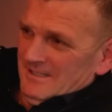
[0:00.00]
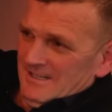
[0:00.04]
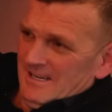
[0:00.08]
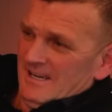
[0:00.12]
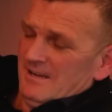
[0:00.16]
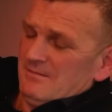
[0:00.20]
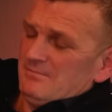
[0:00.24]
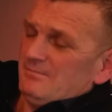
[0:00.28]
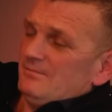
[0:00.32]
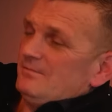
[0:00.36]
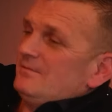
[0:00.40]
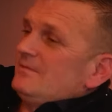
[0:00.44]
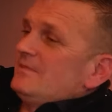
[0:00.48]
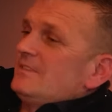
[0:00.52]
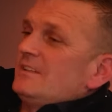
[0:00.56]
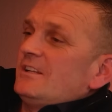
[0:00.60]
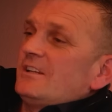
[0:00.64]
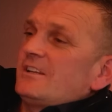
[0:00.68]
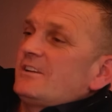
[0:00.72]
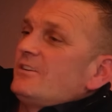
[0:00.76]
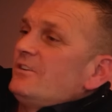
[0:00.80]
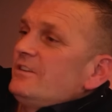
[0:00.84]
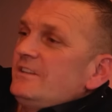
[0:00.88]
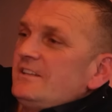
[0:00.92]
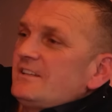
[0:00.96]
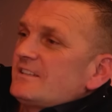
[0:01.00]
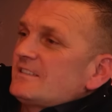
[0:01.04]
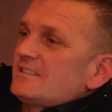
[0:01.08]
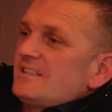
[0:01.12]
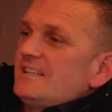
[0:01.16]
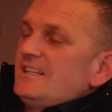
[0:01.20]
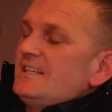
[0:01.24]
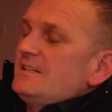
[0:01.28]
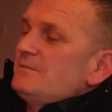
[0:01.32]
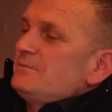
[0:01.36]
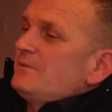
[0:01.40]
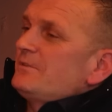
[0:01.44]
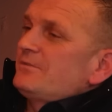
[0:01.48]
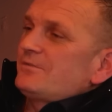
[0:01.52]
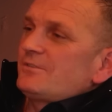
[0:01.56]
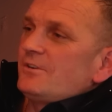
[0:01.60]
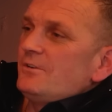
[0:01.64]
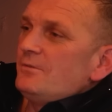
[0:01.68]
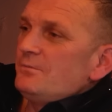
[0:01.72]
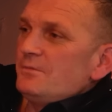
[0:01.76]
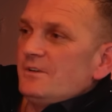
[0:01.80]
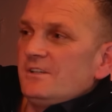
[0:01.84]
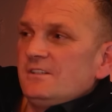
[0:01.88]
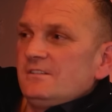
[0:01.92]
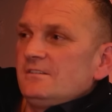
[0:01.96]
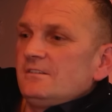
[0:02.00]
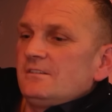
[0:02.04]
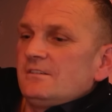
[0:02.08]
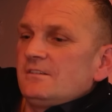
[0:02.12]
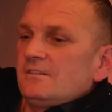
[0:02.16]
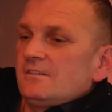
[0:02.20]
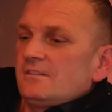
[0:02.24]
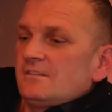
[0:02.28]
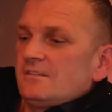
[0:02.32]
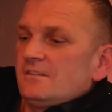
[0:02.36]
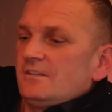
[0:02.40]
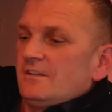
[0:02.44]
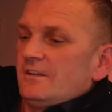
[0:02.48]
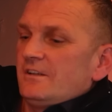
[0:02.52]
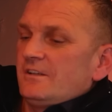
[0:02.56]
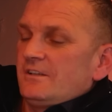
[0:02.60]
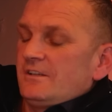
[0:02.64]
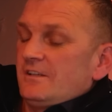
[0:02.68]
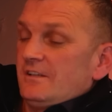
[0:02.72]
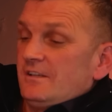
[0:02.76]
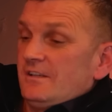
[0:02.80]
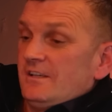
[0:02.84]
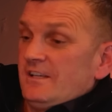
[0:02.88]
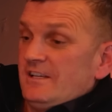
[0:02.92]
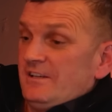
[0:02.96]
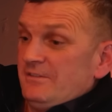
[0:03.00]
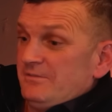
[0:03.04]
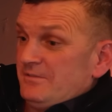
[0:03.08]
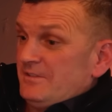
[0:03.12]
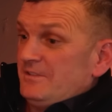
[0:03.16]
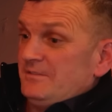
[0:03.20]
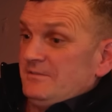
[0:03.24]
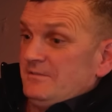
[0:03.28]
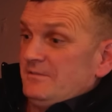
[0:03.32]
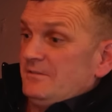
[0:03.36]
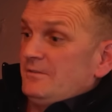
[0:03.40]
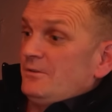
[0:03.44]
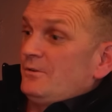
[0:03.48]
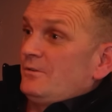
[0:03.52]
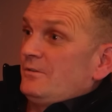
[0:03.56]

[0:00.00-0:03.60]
Yeah, like I'm the same. If someone like even